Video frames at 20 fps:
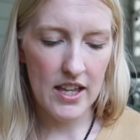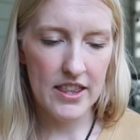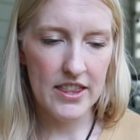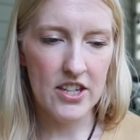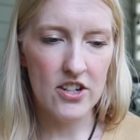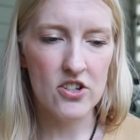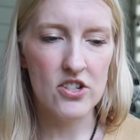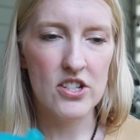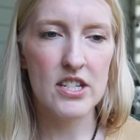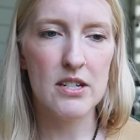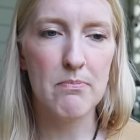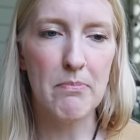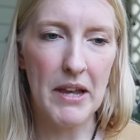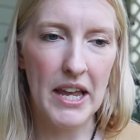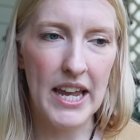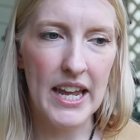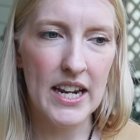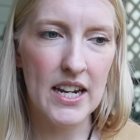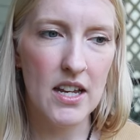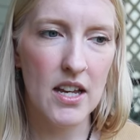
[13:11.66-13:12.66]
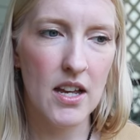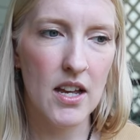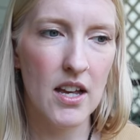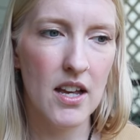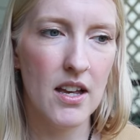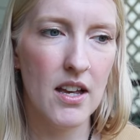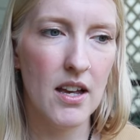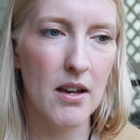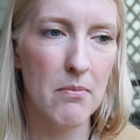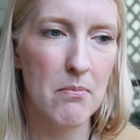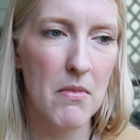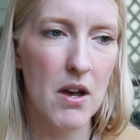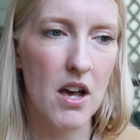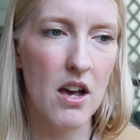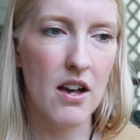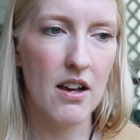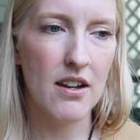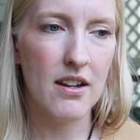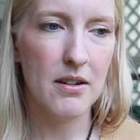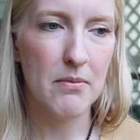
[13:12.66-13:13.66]
there's debate
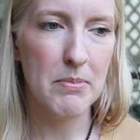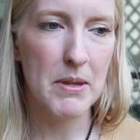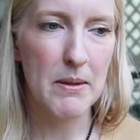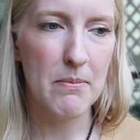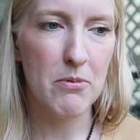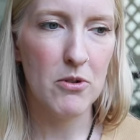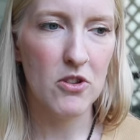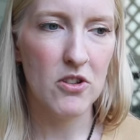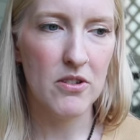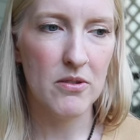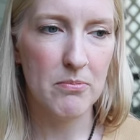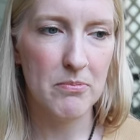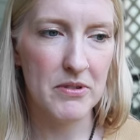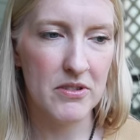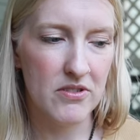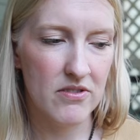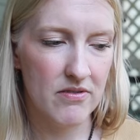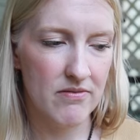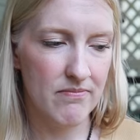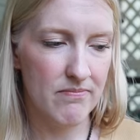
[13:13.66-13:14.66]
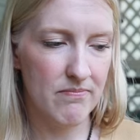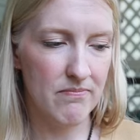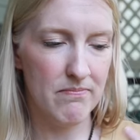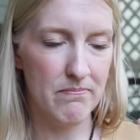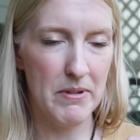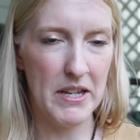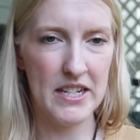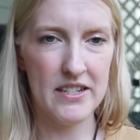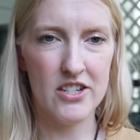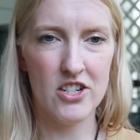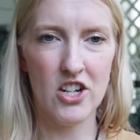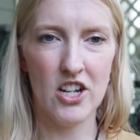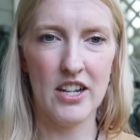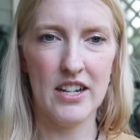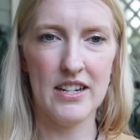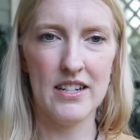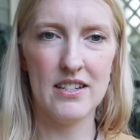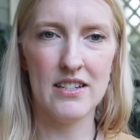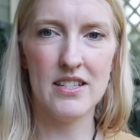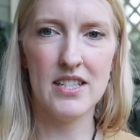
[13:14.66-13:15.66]
among people based
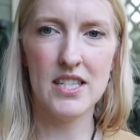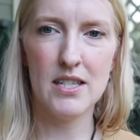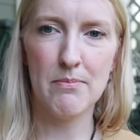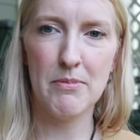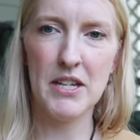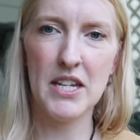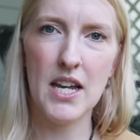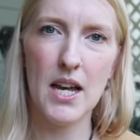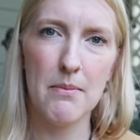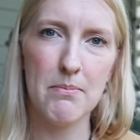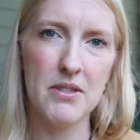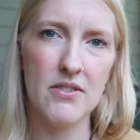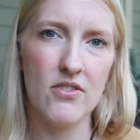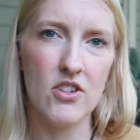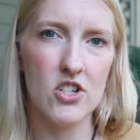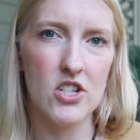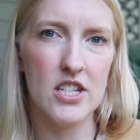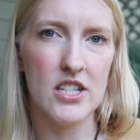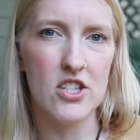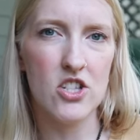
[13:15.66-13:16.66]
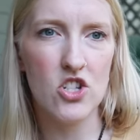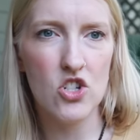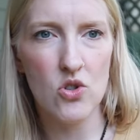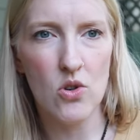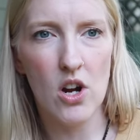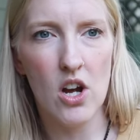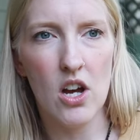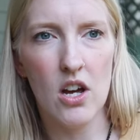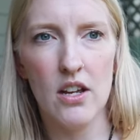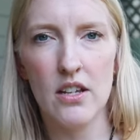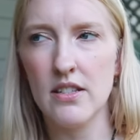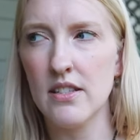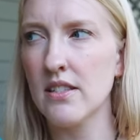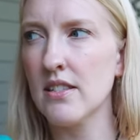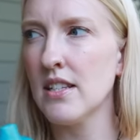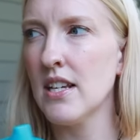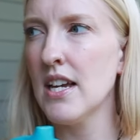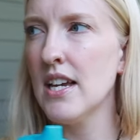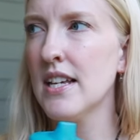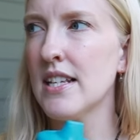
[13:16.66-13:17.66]
on sippy cups versus
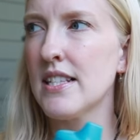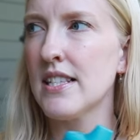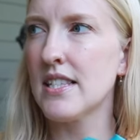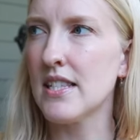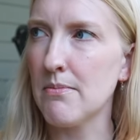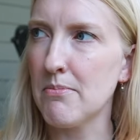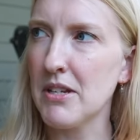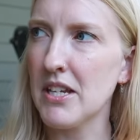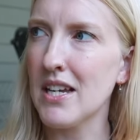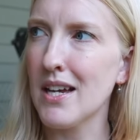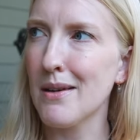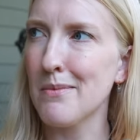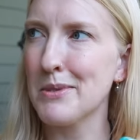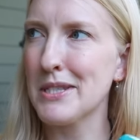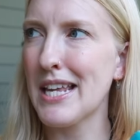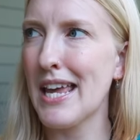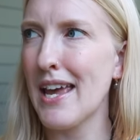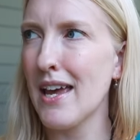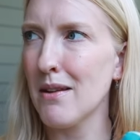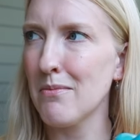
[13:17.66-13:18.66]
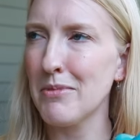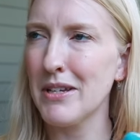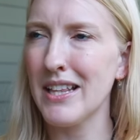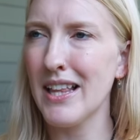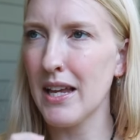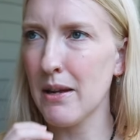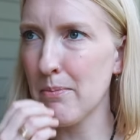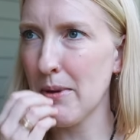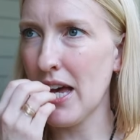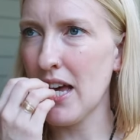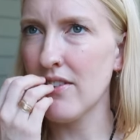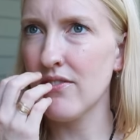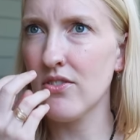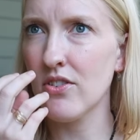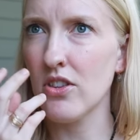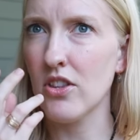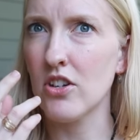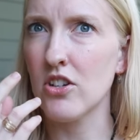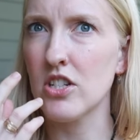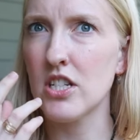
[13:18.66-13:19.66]
straws sippy cups can be like bad
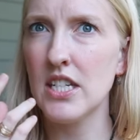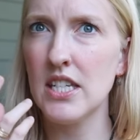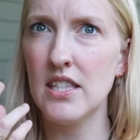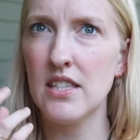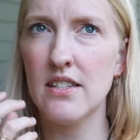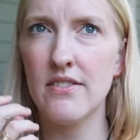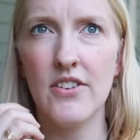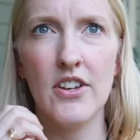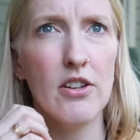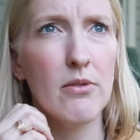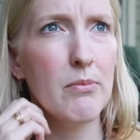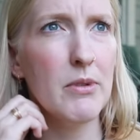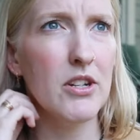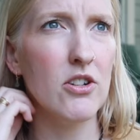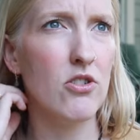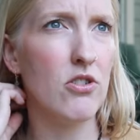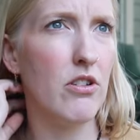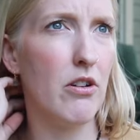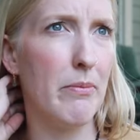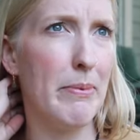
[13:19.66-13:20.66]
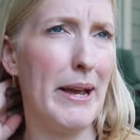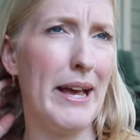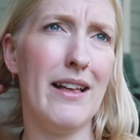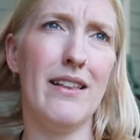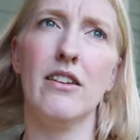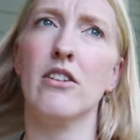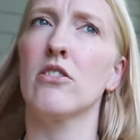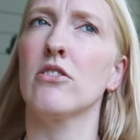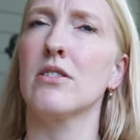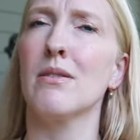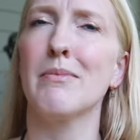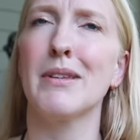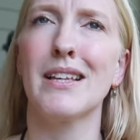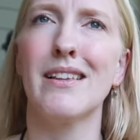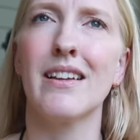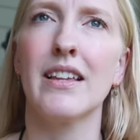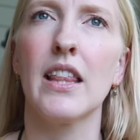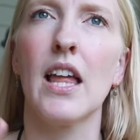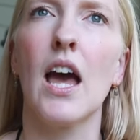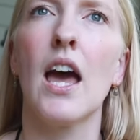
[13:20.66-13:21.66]
for their teeth development or their palate or
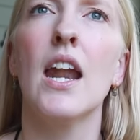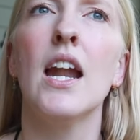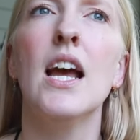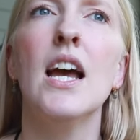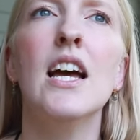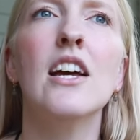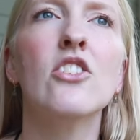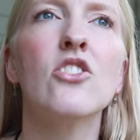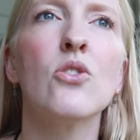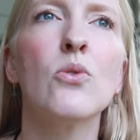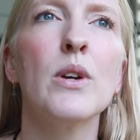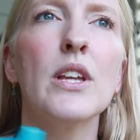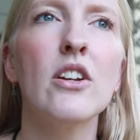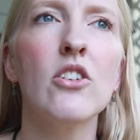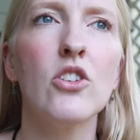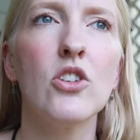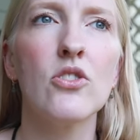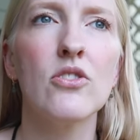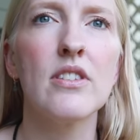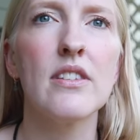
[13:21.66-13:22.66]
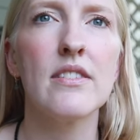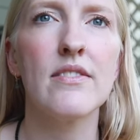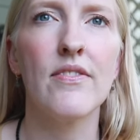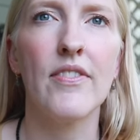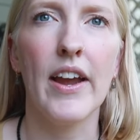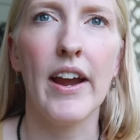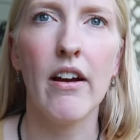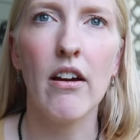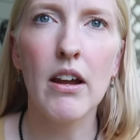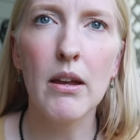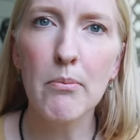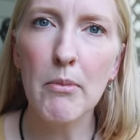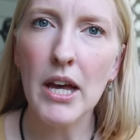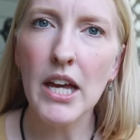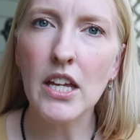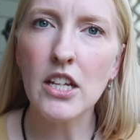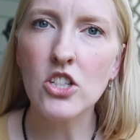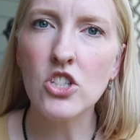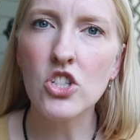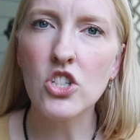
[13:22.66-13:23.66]
something like that. So we don't use this very
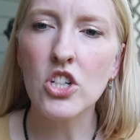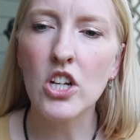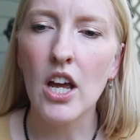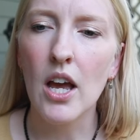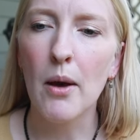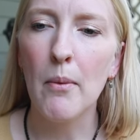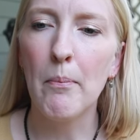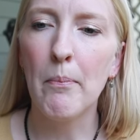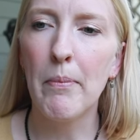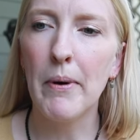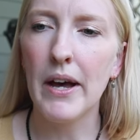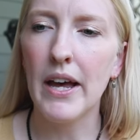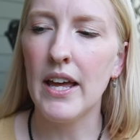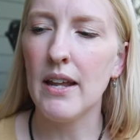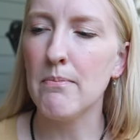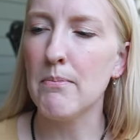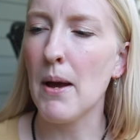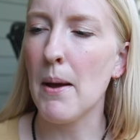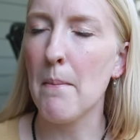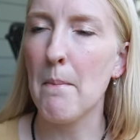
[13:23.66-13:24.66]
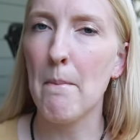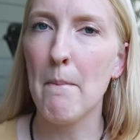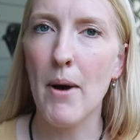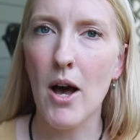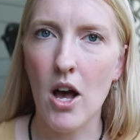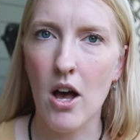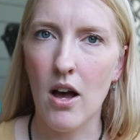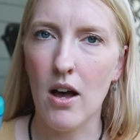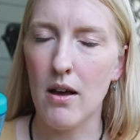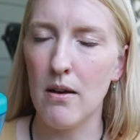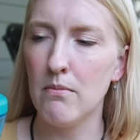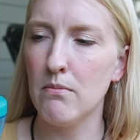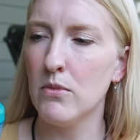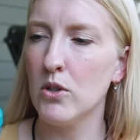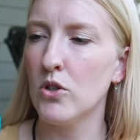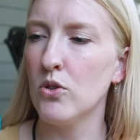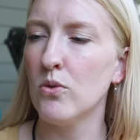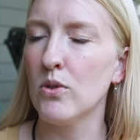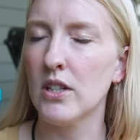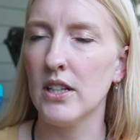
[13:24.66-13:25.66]
much, but my
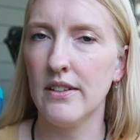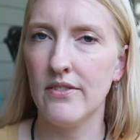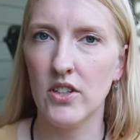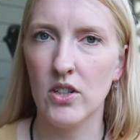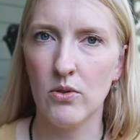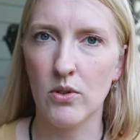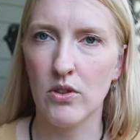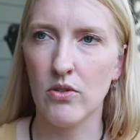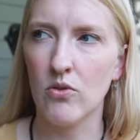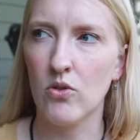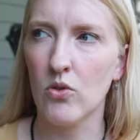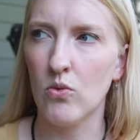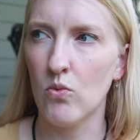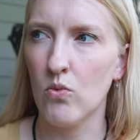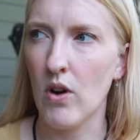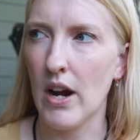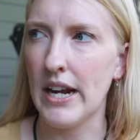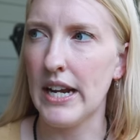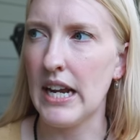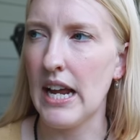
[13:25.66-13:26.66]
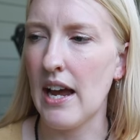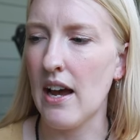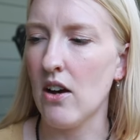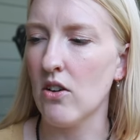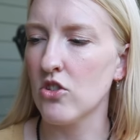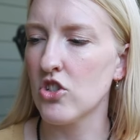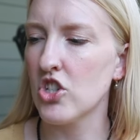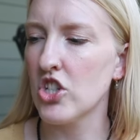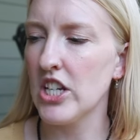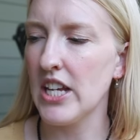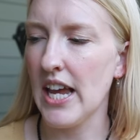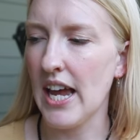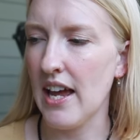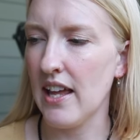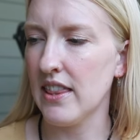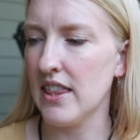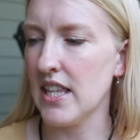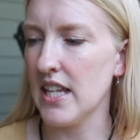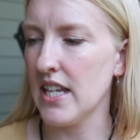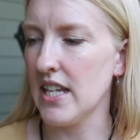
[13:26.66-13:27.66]
mom, who we're living with right now, she
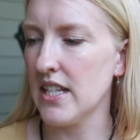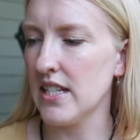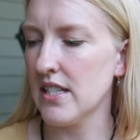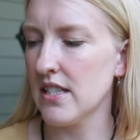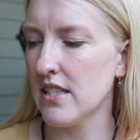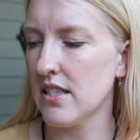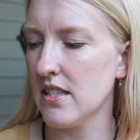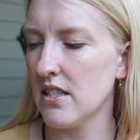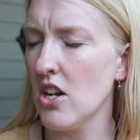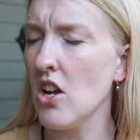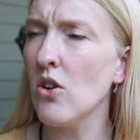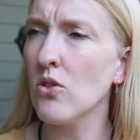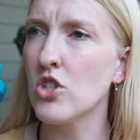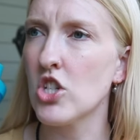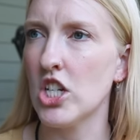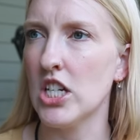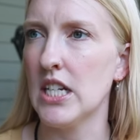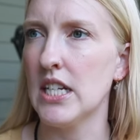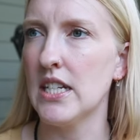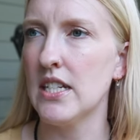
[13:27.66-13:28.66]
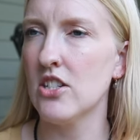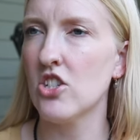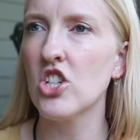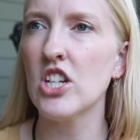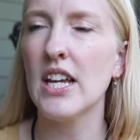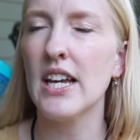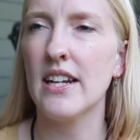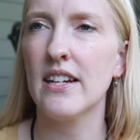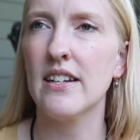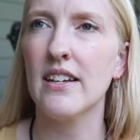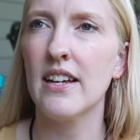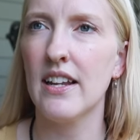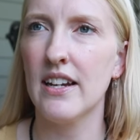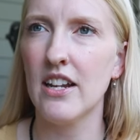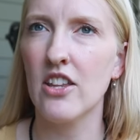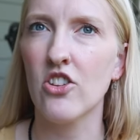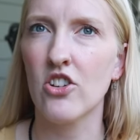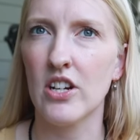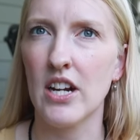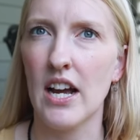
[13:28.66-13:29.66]
had these. No, she didn't. She had
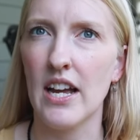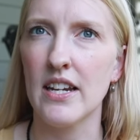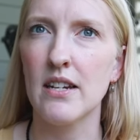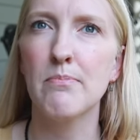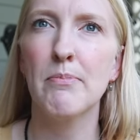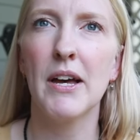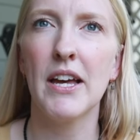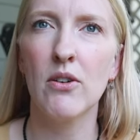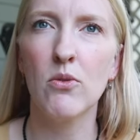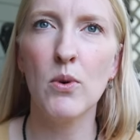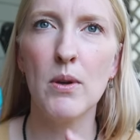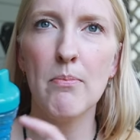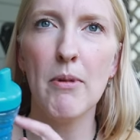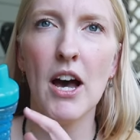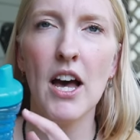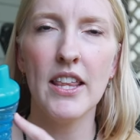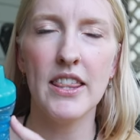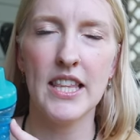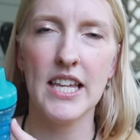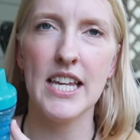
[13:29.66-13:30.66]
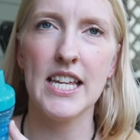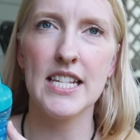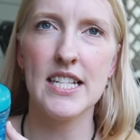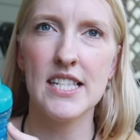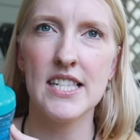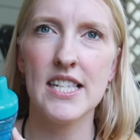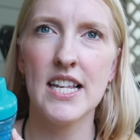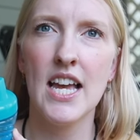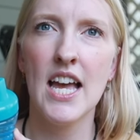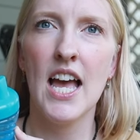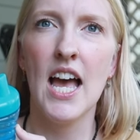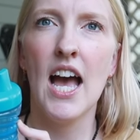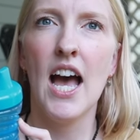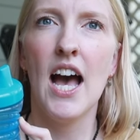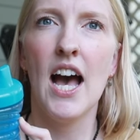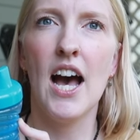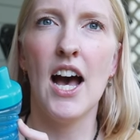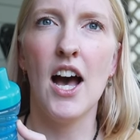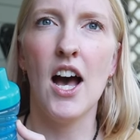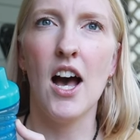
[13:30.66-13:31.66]
another kind, but we bought these
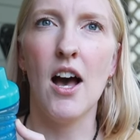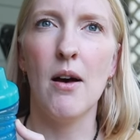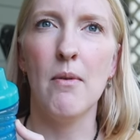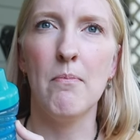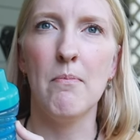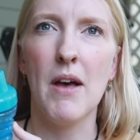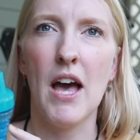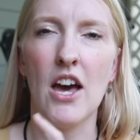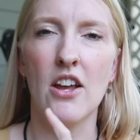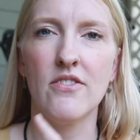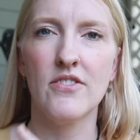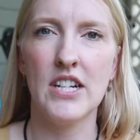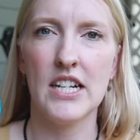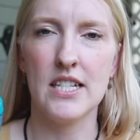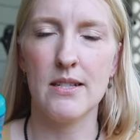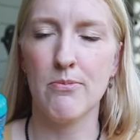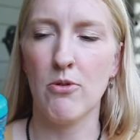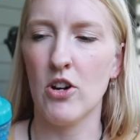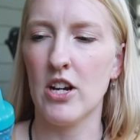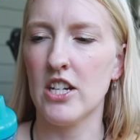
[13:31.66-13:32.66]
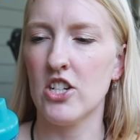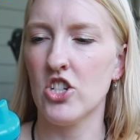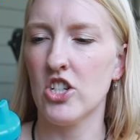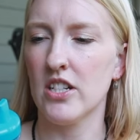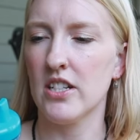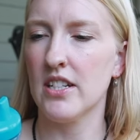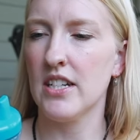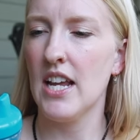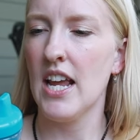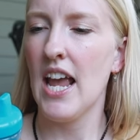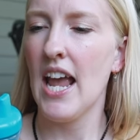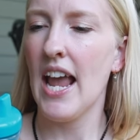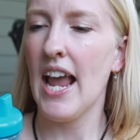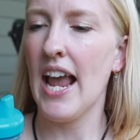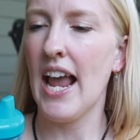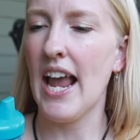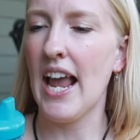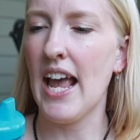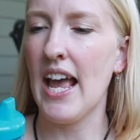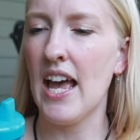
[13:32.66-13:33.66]
um, out of desperation,
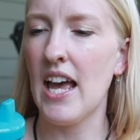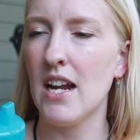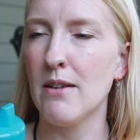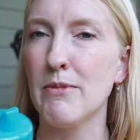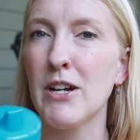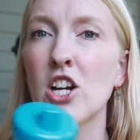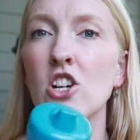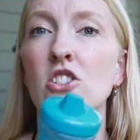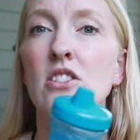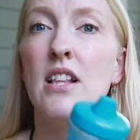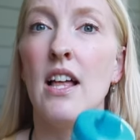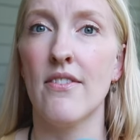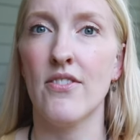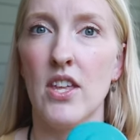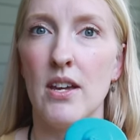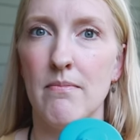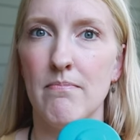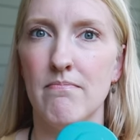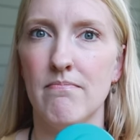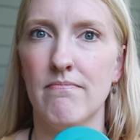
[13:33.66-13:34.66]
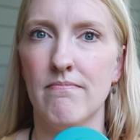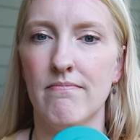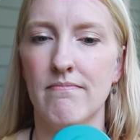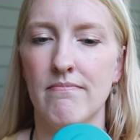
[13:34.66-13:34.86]
and my girls love them.